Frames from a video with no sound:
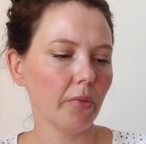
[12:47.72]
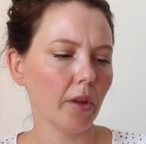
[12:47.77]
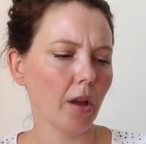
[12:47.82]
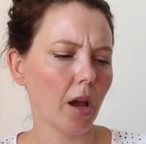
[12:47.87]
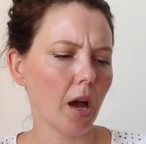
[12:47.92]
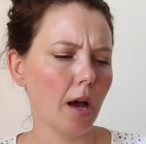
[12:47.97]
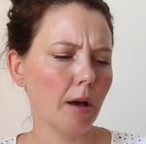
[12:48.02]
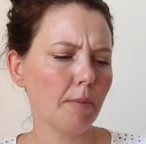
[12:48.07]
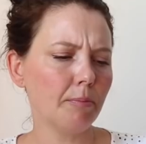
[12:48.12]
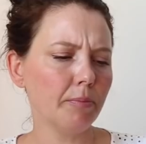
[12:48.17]

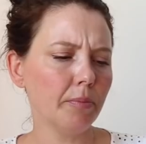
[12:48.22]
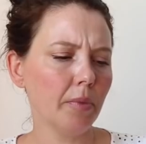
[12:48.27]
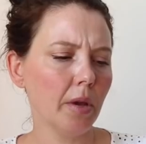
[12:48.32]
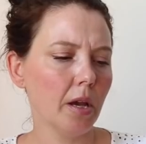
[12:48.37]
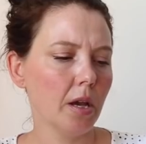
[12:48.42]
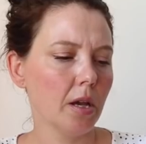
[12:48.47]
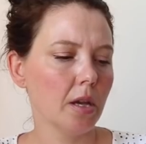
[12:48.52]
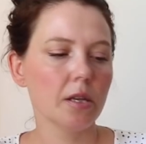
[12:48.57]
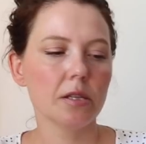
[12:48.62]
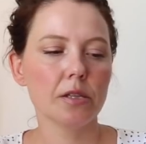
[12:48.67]

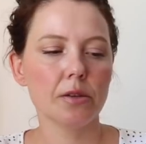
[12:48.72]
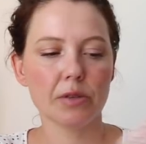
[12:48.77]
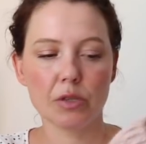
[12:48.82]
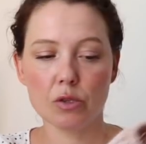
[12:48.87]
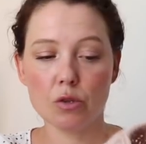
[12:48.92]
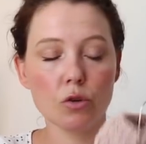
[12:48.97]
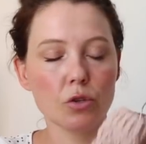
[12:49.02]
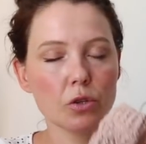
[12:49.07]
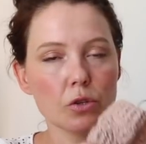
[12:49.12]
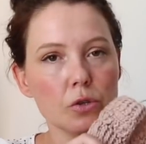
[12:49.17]
So it's
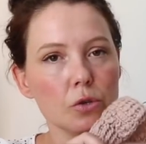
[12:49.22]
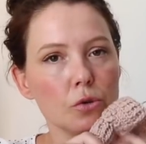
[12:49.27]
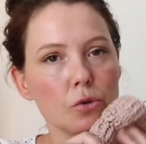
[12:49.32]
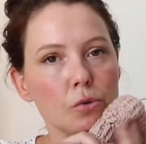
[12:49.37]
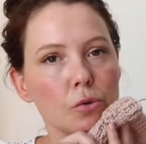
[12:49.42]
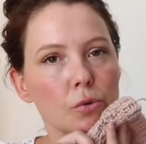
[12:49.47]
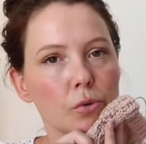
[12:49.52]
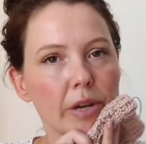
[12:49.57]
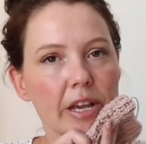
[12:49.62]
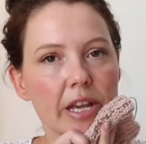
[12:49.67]
not at
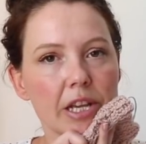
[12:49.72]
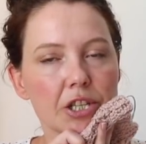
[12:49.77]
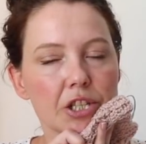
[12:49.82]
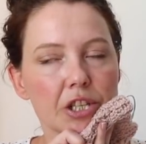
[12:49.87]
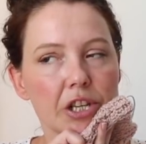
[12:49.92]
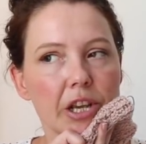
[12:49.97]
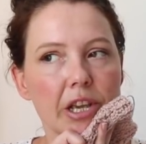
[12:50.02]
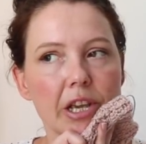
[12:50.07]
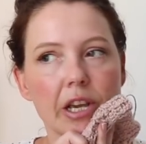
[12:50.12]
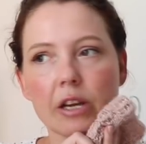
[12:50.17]
all
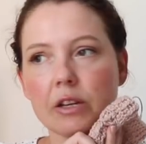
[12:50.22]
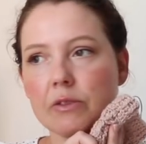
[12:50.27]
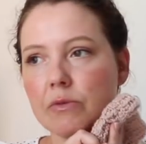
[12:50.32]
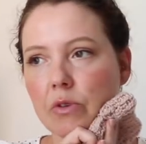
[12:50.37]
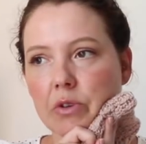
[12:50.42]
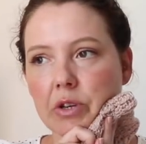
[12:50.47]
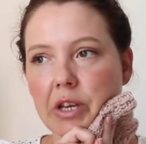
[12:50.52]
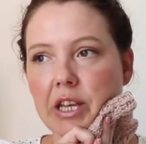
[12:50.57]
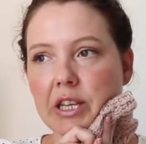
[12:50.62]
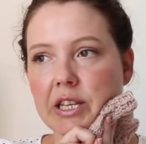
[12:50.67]
itchy. I'm
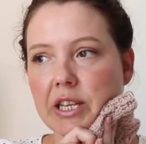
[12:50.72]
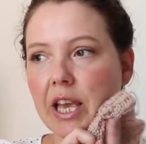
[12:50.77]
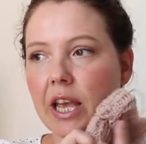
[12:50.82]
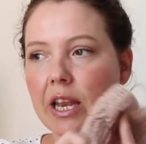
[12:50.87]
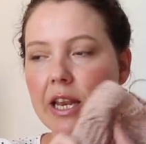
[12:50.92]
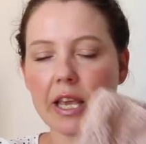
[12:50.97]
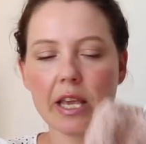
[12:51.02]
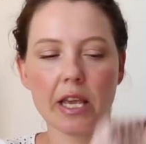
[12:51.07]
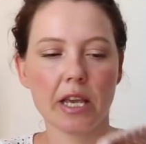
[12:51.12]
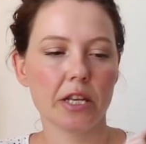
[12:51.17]
not getting
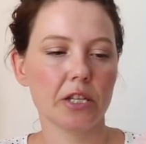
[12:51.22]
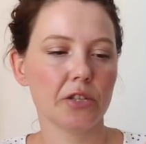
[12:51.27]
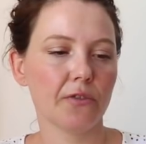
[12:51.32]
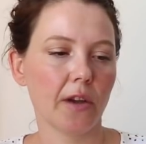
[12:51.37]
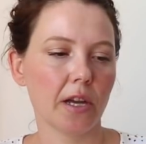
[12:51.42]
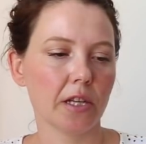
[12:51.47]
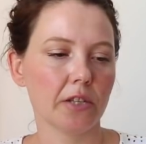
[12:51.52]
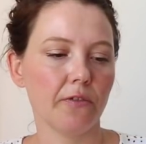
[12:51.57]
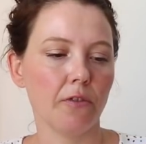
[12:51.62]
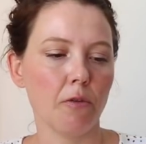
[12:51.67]
any itch
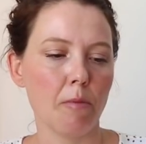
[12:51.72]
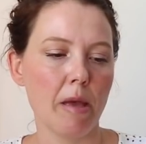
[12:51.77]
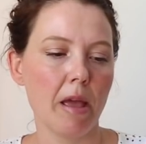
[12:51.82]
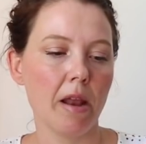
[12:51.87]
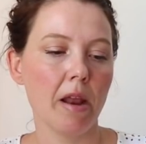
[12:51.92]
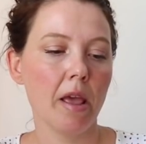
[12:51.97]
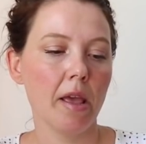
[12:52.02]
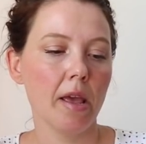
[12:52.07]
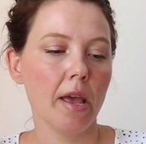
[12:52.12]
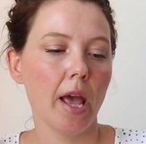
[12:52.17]
factor from
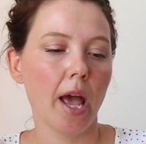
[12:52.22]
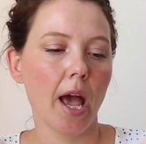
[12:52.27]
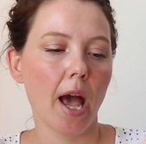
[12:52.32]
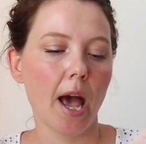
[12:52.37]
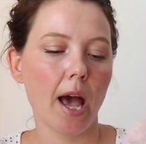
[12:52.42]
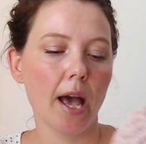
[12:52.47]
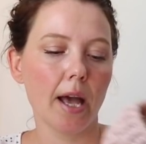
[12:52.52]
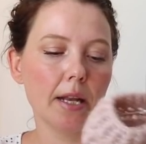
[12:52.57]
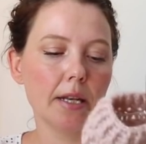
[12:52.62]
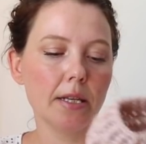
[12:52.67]
it,
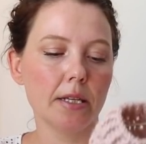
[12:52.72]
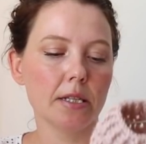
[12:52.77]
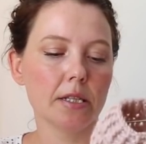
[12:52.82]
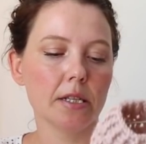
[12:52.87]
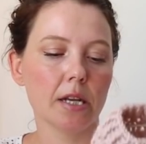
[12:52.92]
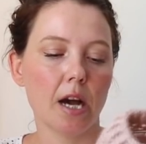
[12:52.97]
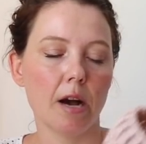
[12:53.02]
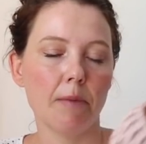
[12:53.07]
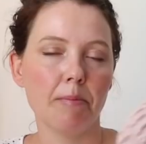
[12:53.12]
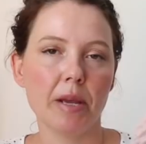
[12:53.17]
and
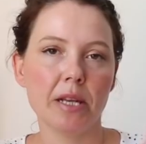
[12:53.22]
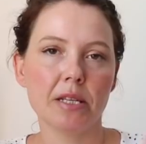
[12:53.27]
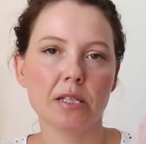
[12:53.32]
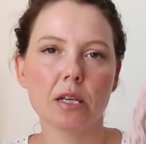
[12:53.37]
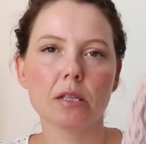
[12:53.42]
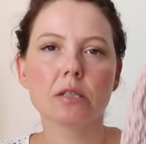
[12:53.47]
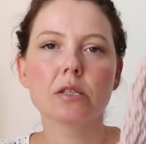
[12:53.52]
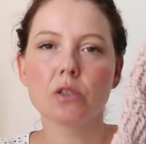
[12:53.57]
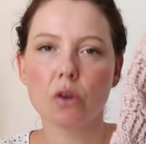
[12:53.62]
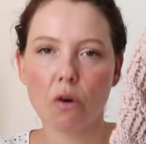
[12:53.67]
it
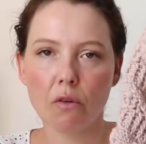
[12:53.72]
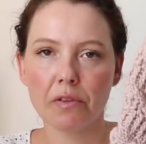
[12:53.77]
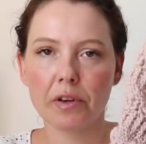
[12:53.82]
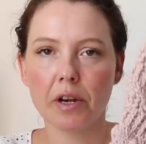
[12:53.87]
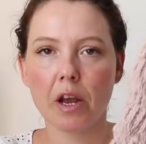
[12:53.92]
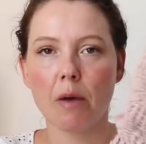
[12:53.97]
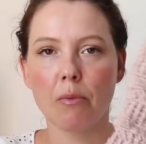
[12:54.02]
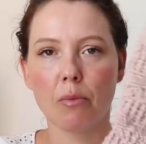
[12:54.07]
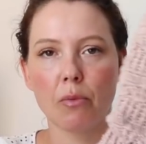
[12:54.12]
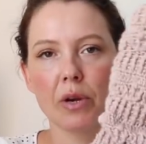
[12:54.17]
does soften
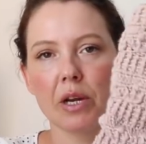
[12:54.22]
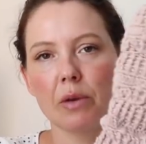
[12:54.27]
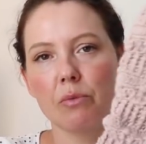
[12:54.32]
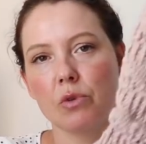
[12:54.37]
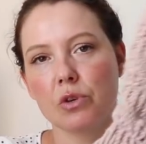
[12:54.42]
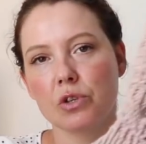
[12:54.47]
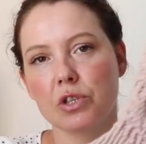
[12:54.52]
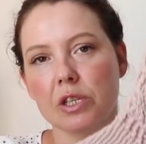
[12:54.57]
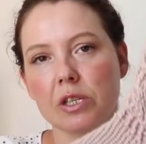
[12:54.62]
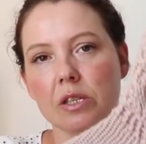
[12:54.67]
up when it
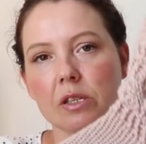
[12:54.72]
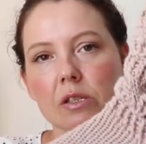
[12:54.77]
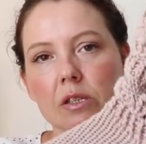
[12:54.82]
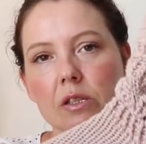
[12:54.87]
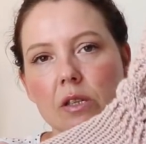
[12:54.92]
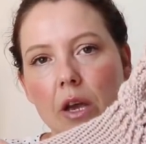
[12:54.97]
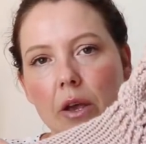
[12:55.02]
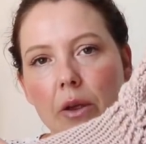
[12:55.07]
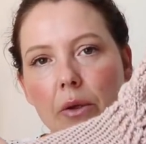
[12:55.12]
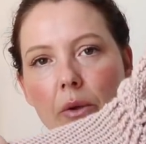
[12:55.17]
washes.
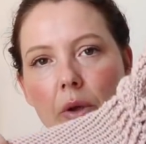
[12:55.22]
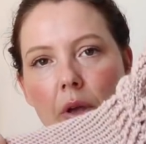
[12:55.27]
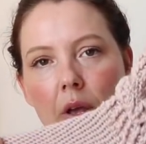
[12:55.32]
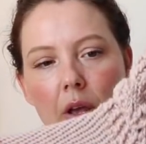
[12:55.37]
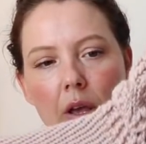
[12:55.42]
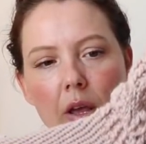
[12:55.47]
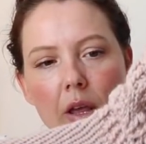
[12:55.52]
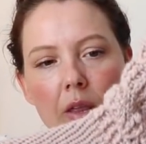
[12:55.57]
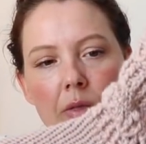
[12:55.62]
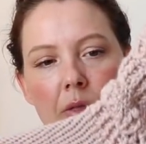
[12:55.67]
So,
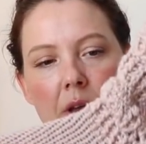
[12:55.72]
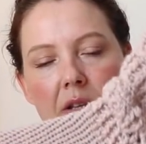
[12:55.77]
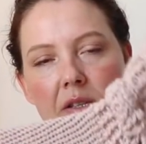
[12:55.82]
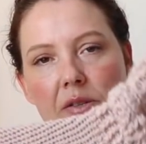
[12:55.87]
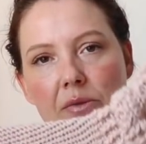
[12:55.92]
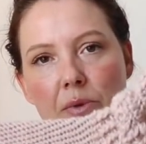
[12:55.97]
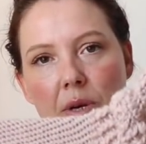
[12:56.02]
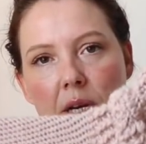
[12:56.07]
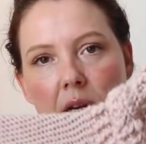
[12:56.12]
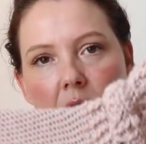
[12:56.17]
and that's
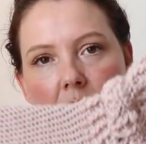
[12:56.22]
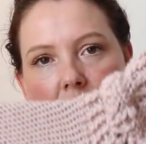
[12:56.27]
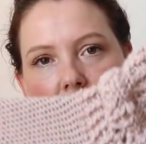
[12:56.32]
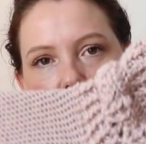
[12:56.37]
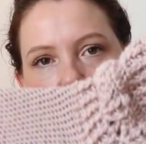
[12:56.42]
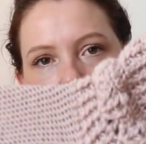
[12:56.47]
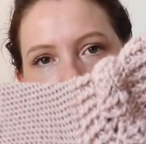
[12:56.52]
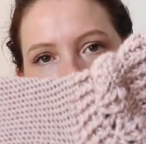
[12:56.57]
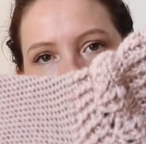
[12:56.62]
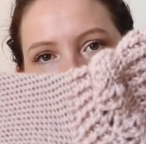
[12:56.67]
a really
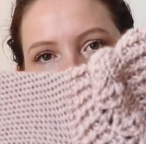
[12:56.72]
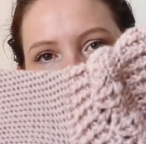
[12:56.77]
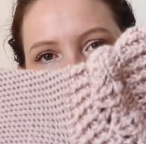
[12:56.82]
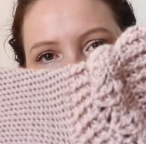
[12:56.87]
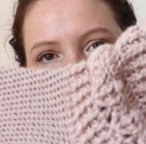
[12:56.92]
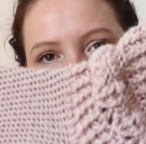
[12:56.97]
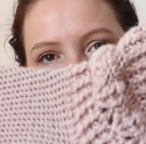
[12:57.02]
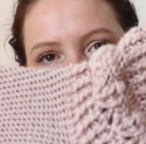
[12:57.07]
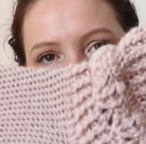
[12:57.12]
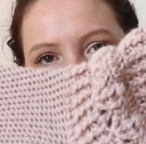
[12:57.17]
lovely colour. It's
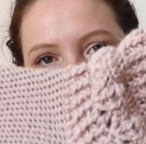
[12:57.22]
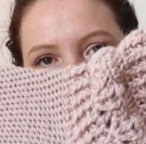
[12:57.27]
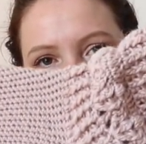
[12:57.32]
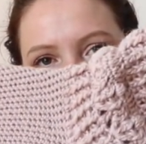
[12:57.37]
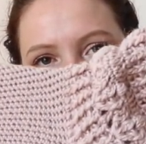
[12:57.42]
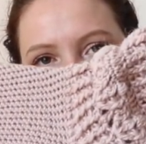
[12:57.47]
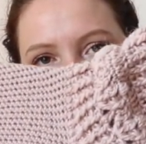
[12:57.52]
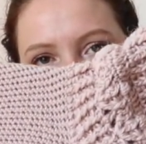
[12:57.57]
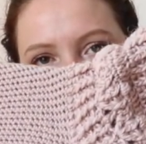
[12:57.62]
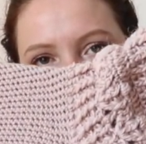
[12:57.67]
called
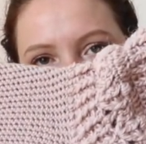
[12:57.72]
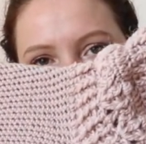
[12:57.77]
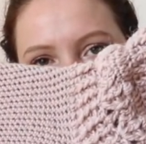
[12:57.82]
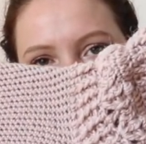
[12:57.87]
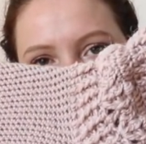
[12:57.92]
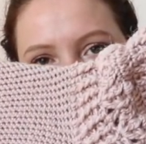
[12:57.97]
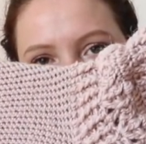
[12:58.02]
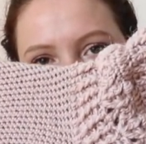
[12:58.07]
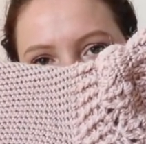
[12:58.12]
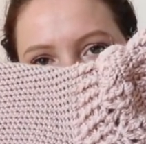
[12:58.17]
Parchment,
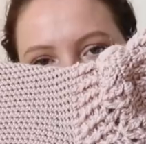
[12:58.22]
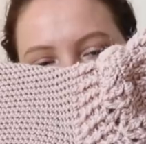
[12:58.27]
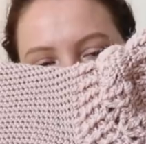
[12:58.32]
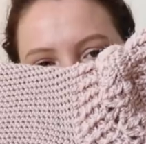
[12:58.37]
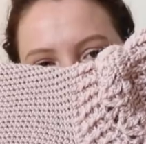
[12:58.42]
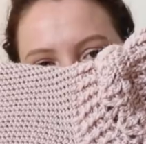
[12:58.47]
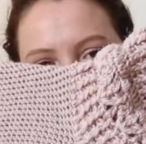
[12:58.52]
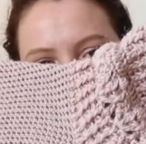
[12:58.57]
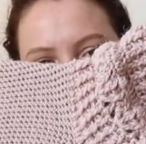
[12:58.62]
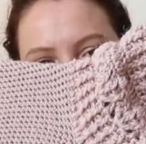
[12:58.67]
but it